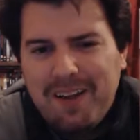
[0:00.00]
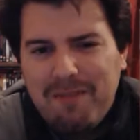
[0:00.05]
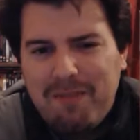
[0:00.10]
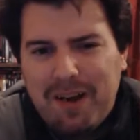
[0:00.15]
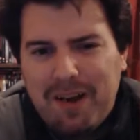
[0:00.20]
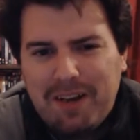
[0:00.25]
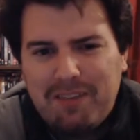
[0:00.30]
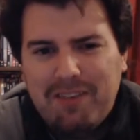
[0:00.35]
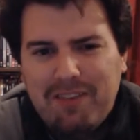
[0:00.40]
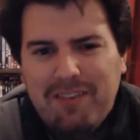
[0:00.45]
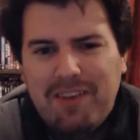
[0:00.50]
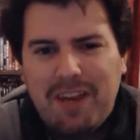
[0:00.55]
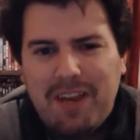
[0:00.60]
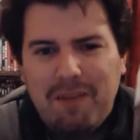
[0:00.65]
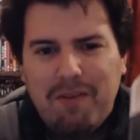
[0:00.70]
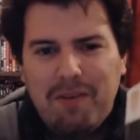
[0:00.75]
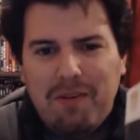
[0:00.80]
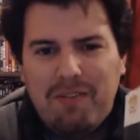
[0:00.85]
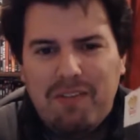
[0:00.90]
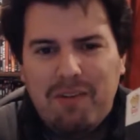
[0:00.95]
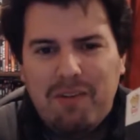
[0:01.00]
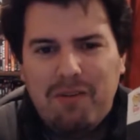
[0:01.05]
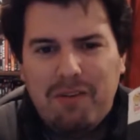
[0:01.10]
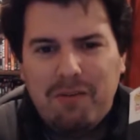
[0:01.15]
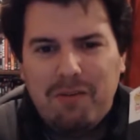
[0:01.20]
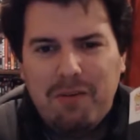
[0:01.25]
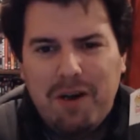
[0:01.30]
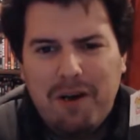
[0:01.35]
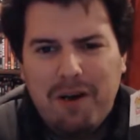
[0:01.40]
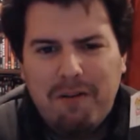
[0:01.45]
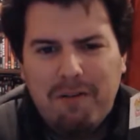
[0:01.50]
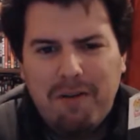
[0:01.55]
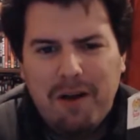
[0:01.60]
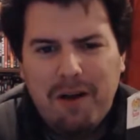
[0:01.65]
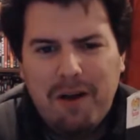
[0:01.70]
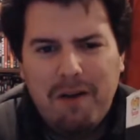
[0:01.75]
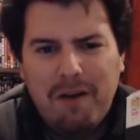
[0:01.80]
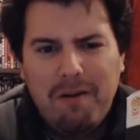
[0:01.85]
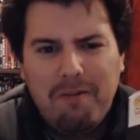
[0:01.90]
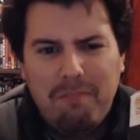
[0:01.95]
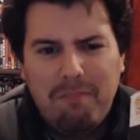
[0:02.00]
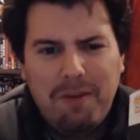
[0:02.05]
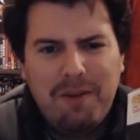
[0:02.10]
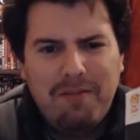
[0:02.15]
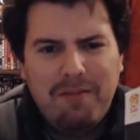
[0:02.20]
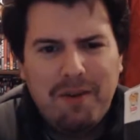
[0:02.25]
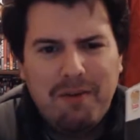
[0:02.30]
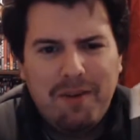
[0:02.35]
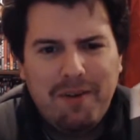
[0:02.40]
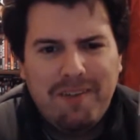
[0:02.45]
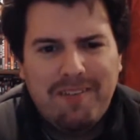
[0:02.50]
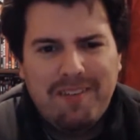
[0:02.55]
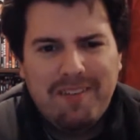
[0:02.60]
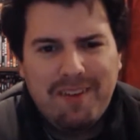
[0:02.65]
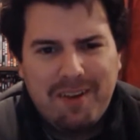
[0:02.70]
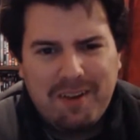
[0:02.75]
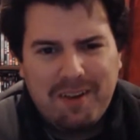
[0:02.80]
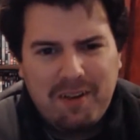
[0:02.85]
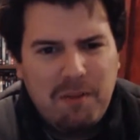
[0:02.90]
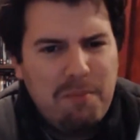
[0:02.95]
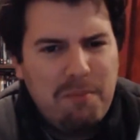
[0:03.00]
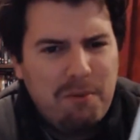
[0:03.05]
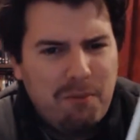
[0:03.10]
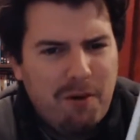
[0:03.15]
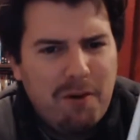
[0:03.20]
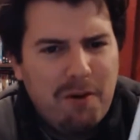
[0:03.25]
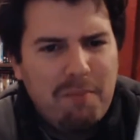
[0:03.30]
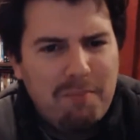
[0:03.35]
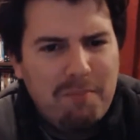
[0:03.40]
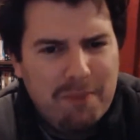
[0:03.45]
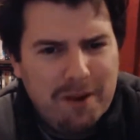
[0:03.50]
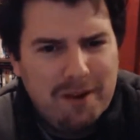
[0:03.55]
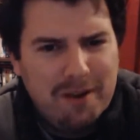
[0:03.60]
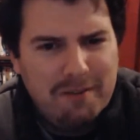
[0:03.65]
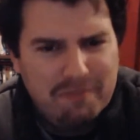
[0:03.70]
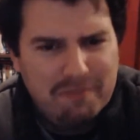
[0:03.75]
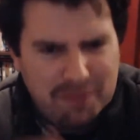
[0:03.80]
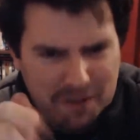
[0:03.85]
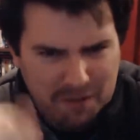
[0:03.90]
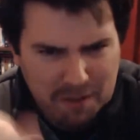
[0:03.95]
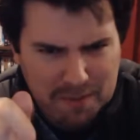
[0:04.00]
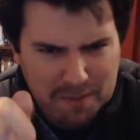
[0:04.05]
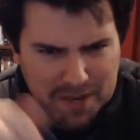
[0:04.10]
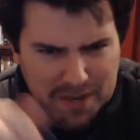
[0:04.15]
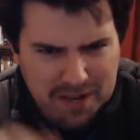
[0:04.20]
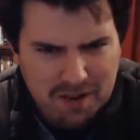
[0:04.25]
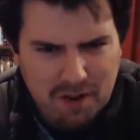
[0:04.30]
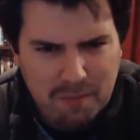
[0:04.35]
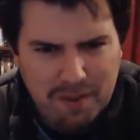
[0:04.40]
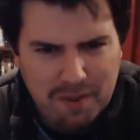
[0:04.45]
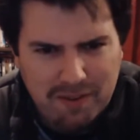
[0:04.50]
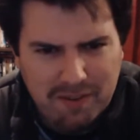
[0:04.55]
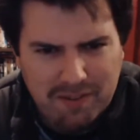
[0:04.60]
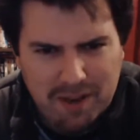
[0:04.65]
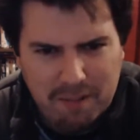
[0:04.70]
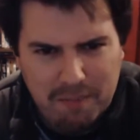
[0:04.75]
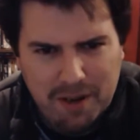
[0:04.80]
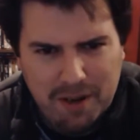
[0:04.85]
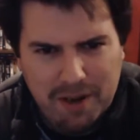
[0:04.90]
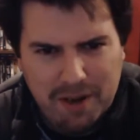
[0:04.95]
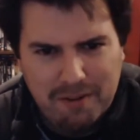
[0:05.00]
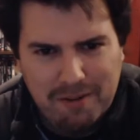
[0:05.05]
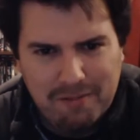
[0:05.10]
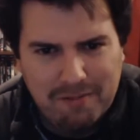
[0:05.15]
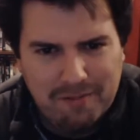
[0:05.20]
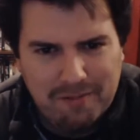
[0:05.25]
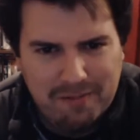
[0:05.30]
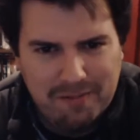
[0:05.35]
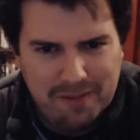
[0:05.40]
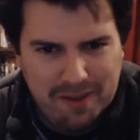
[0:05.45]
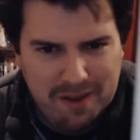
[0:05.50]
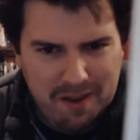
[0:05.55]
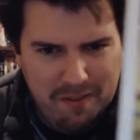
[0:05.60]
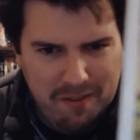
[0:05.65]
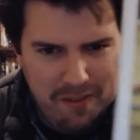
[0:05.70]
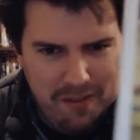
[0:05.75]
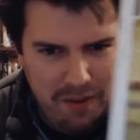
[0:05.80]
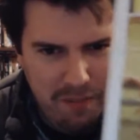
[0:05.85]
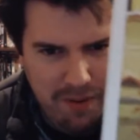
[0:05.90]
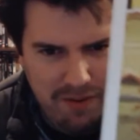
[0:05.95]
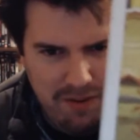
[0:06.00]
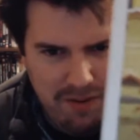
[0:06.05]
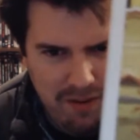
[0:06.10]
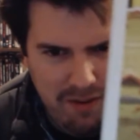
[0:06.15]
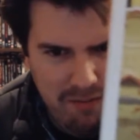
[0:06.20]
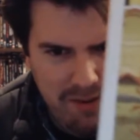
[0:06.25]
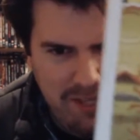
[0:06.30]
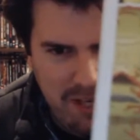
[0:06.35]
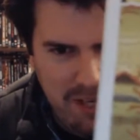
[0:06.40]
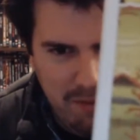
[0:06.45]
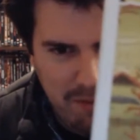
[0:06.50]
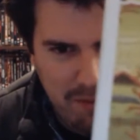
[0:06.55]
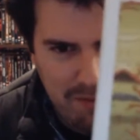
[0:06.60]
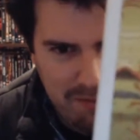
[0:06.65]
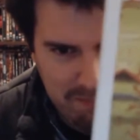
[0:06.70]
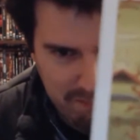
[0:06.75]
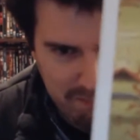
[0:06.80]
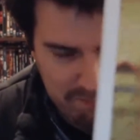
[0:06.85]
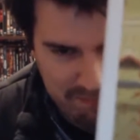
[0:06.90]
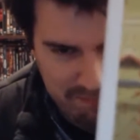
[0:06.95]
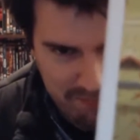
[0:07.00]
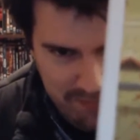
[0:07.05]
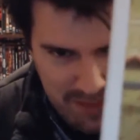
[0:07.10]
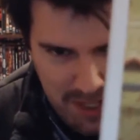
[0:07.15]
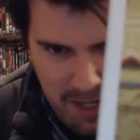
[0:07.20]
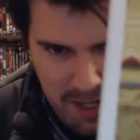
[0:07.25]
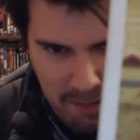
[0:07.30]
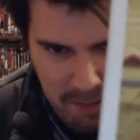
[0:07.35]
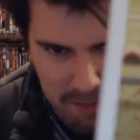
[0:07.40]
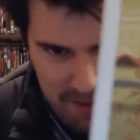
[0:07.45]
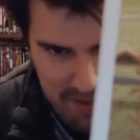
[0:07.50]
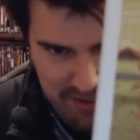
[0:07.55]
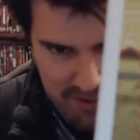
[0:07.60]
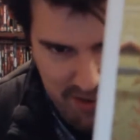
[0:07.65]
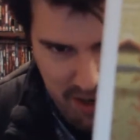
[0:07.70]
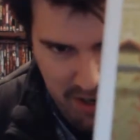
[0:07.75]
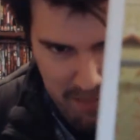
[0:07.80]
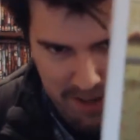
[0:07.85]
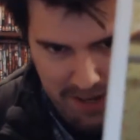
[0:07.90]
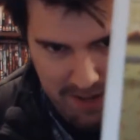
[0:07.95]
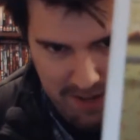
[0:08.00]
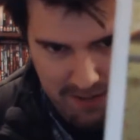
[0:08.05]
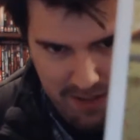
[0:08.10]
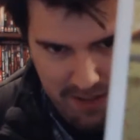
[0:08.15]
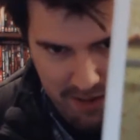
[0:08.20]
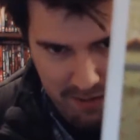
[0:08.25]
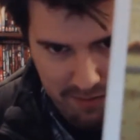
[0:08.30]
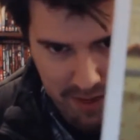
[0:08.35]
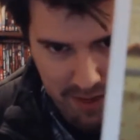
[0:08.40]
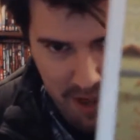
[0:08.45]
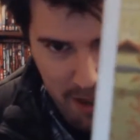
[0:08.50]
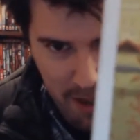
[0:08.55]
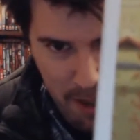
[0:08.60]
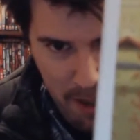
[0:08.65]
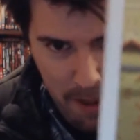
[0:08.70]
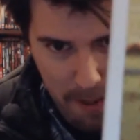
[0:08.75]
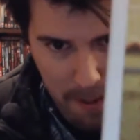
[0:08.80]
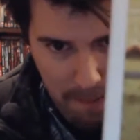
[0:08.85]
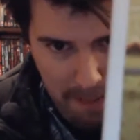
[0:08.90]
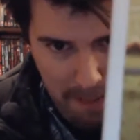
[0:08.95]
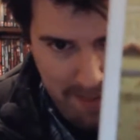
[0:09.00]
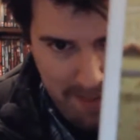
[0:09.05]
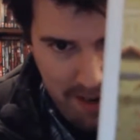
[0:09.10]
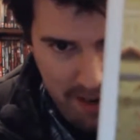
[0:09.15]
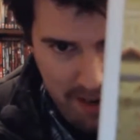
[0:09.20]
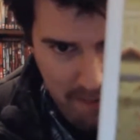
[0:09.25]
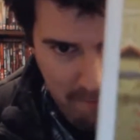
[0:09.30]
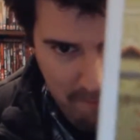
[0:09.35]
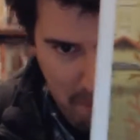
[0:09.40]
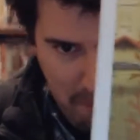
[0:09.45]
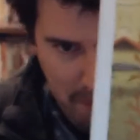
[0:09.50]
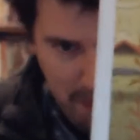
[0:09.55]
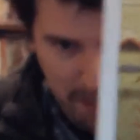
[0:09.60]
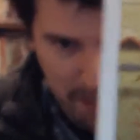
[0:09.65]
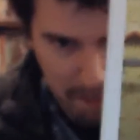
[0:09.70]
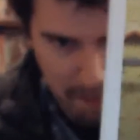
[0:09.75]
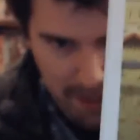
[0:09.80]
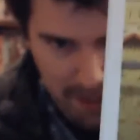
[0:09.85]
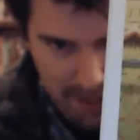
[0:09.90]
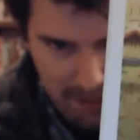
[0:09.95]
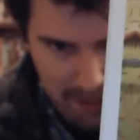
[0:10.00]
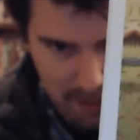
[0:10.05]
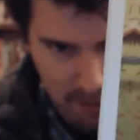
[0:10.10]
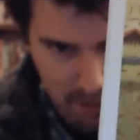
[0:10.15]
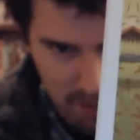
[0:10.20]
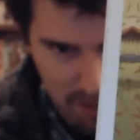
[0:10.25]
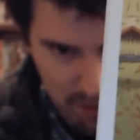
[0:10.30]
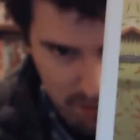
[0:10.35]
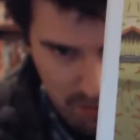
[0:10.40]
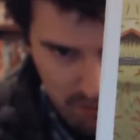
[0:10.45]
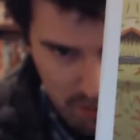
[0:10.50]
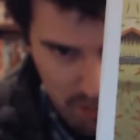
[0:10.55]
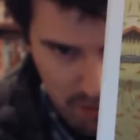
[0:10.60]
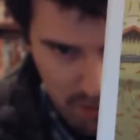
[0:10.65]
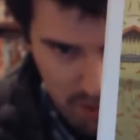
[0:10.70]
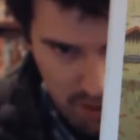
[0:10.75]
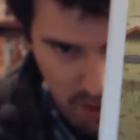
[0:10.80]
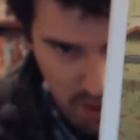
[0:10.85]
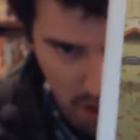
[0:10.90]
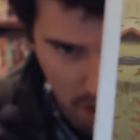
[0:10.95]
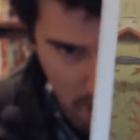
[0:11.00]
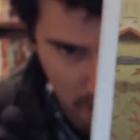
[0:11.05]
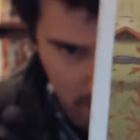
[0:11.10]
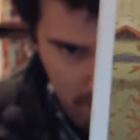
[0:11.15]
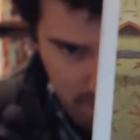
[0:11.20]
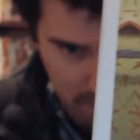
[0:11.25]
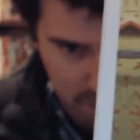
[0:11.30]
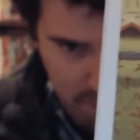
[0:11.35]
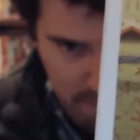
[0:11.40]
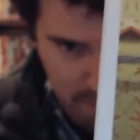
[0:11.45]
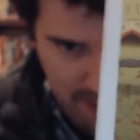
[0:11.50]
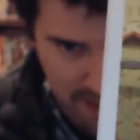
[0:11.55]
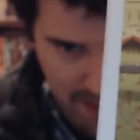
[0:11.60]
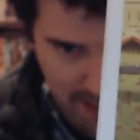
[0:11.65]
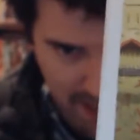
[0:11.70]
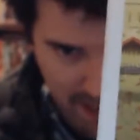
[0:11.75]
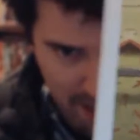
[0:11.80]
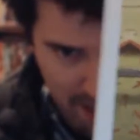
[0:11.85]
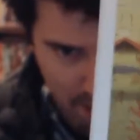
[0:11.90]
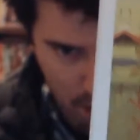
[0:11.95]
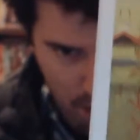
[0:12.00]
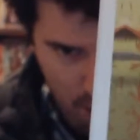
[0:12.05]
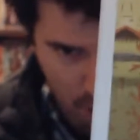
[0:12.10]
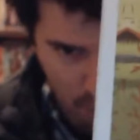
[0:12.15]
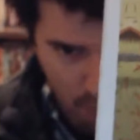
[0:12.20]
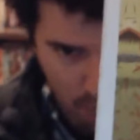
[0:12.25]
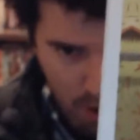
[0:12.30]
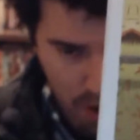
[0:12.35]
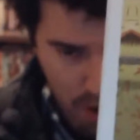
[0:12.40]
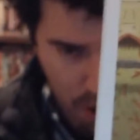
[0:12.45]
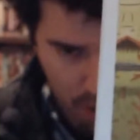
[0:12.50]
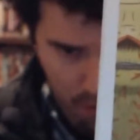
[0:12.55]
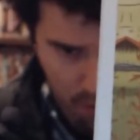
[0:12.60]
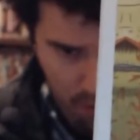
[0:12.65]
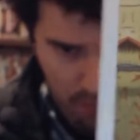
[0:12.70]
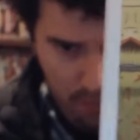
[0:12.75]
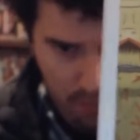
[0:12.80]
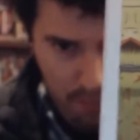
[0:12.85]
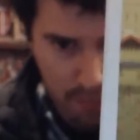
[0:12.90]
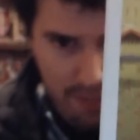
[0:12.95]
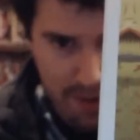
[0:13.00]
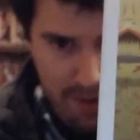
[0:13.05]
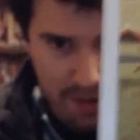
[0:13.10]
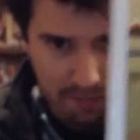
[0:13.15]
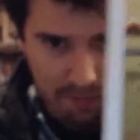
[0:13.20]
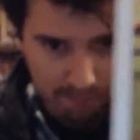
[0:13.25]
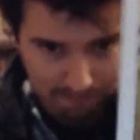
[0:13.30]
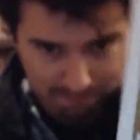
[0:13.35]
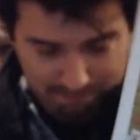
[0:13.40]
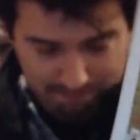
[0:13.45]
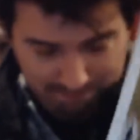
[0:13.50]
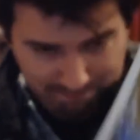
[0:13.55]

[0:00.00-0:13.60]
live action TV series as well? I believe there is. I could be wrong, but correct me in the comments down below if there was. I think there was. But as you see on the back, there's Batman, Robin, Batgirl, Joker, Superman, and Wonder Woman.